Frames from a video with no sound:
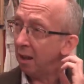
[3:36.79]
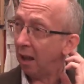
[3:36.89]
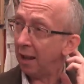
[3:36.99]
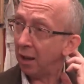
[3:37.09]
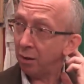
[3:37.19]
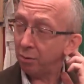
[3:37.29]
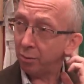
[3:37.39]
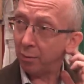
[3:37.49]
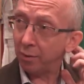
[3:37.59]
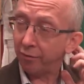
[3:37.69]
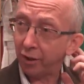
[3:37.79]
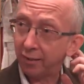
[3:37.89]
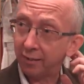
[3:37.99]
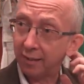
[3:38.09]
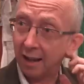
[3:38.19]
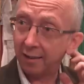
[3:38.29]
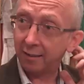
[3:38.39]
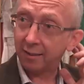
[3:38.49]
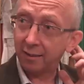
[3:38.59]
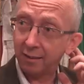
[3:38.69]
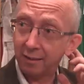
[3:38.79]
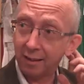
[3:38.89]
I know when we first decided to